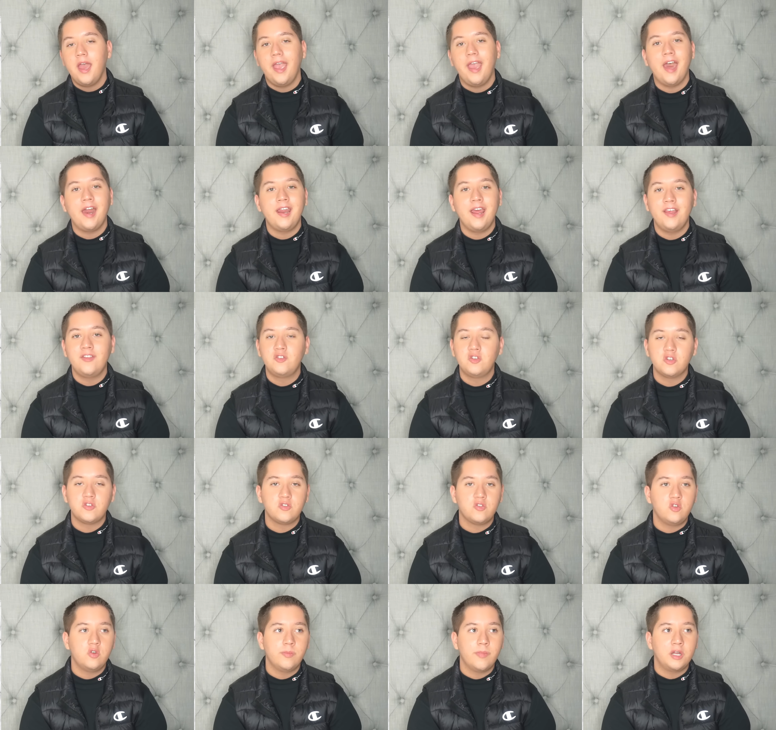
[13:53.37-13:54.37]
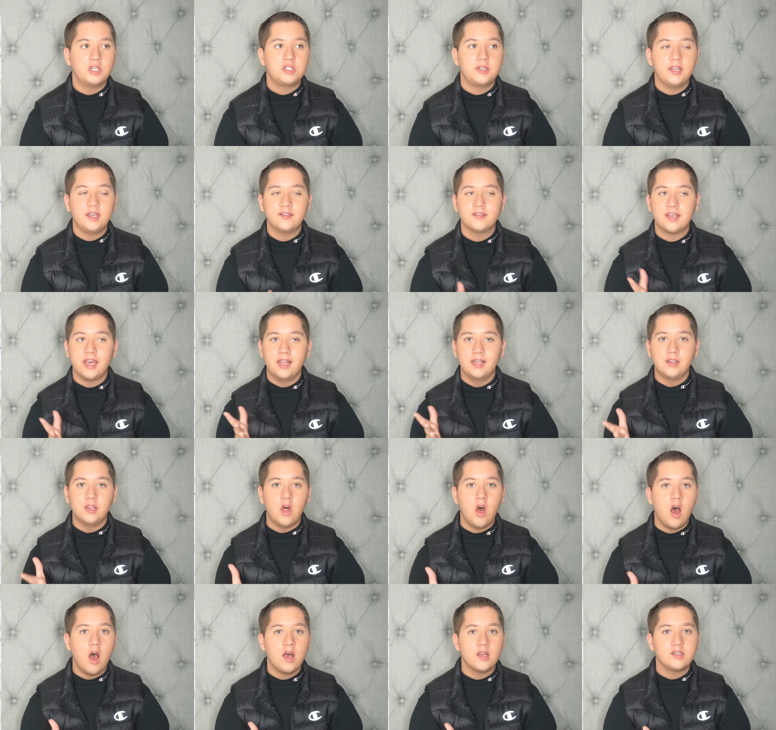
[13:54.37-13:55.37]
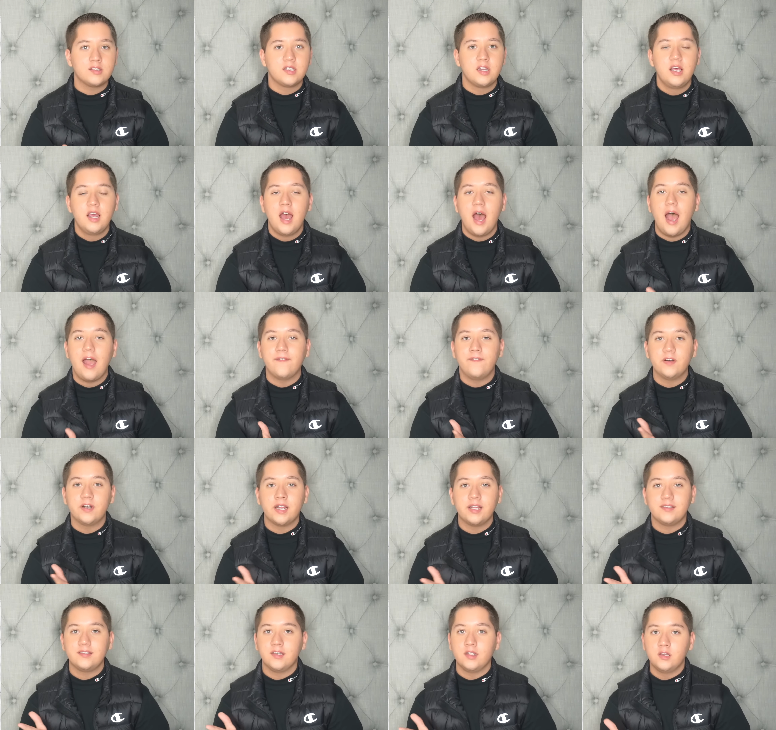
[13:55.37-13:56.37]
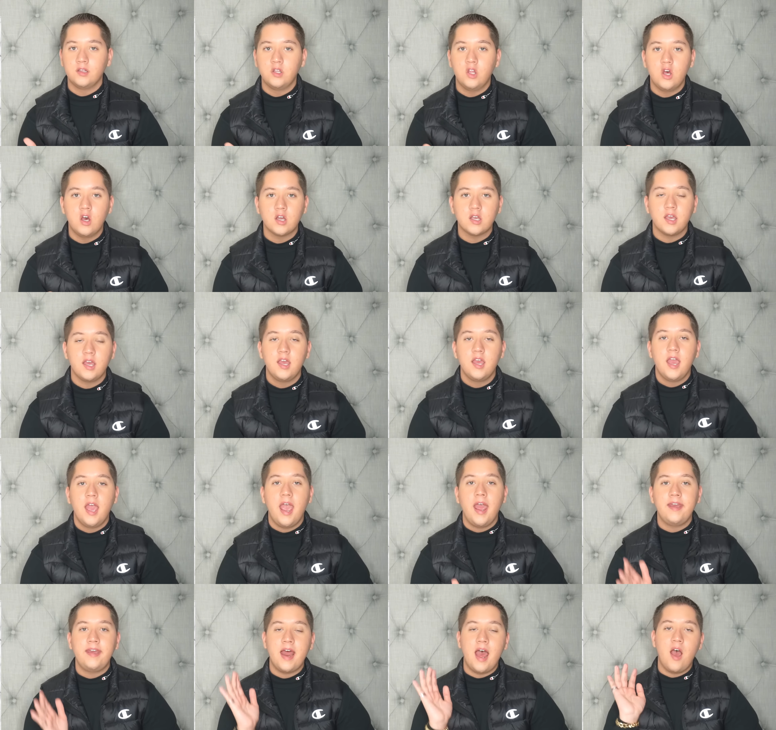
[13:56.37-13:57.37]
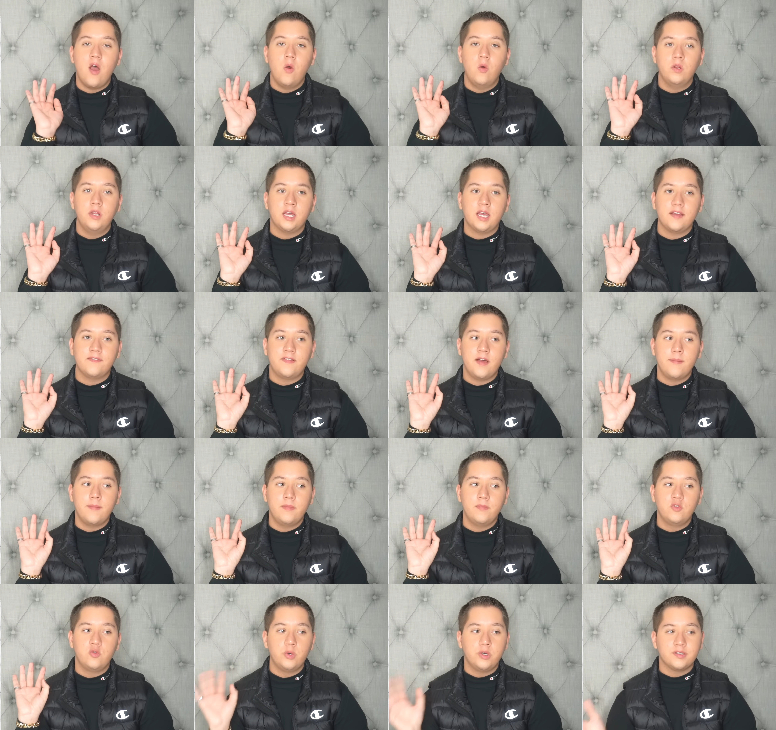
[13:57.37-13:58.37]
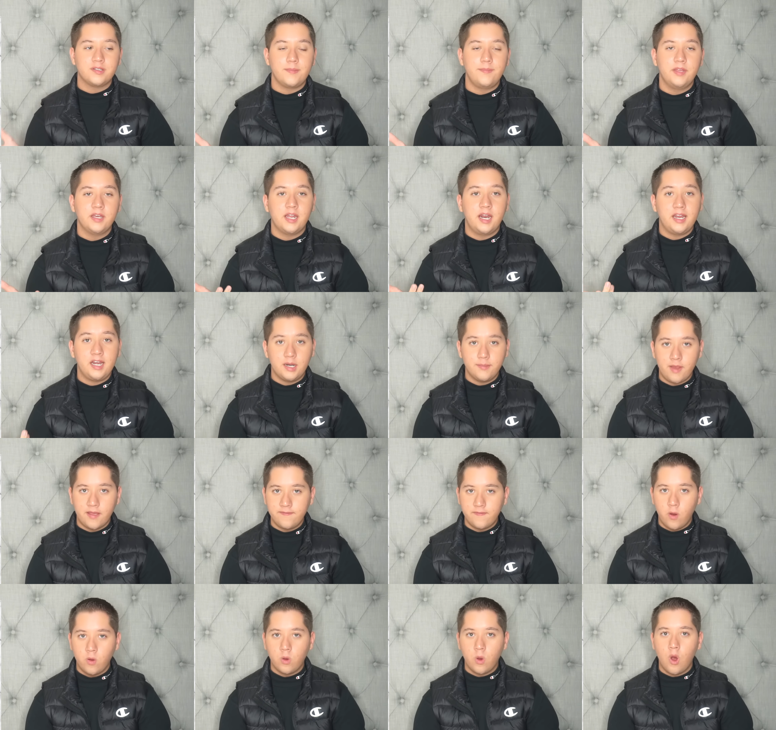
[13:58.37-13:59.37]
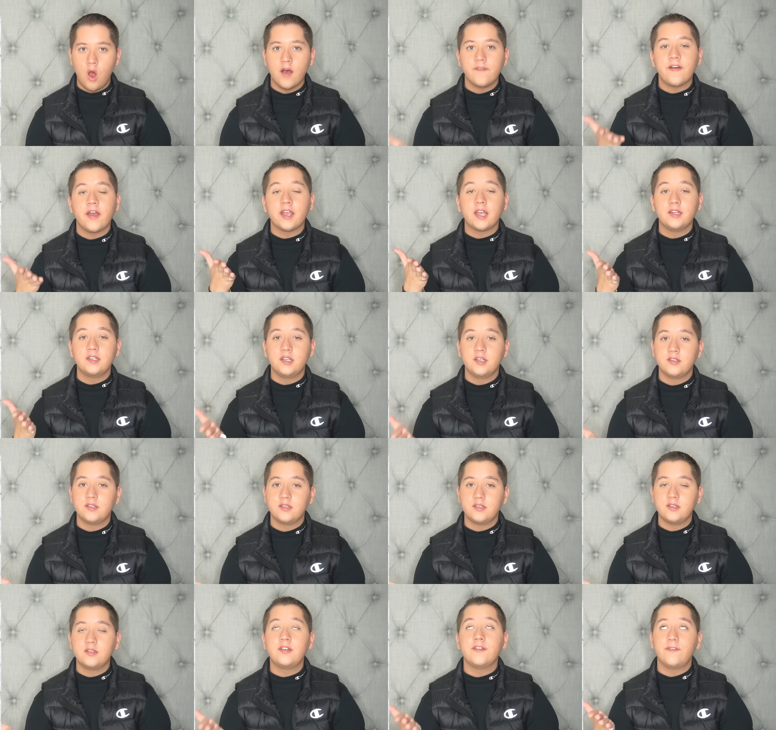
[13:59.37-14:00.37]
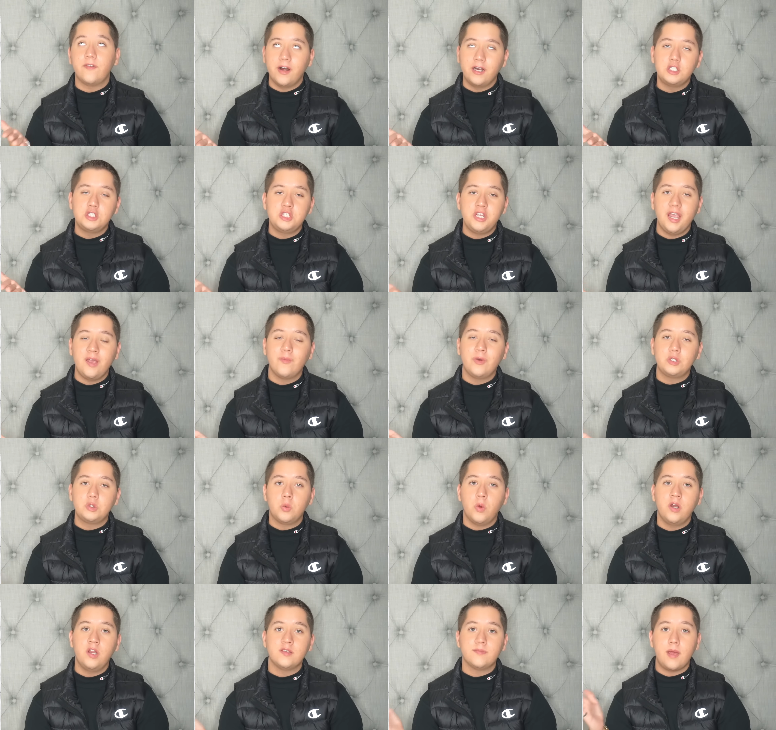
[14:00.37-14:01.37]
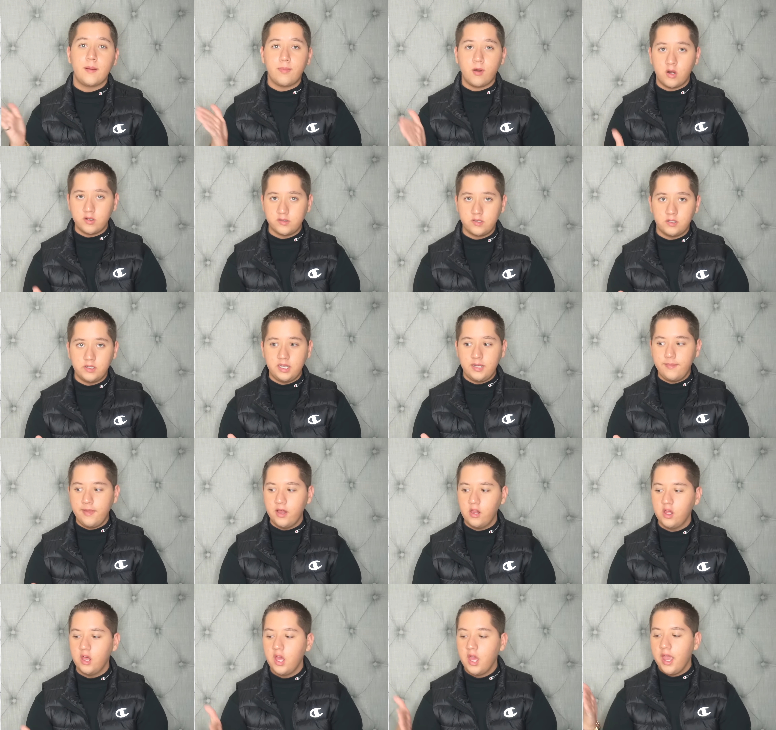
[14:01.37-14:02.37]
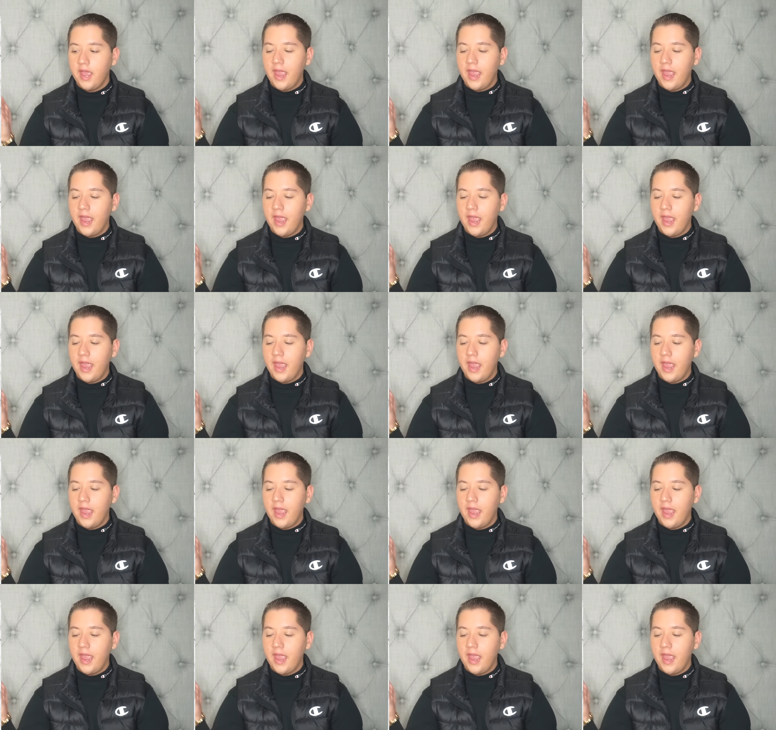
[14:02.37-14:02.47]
And it's just too much. Things get lost. I forget to look. And now, like if I'm doing something and I hear my phone go off, I can just differentiate which one is my personal email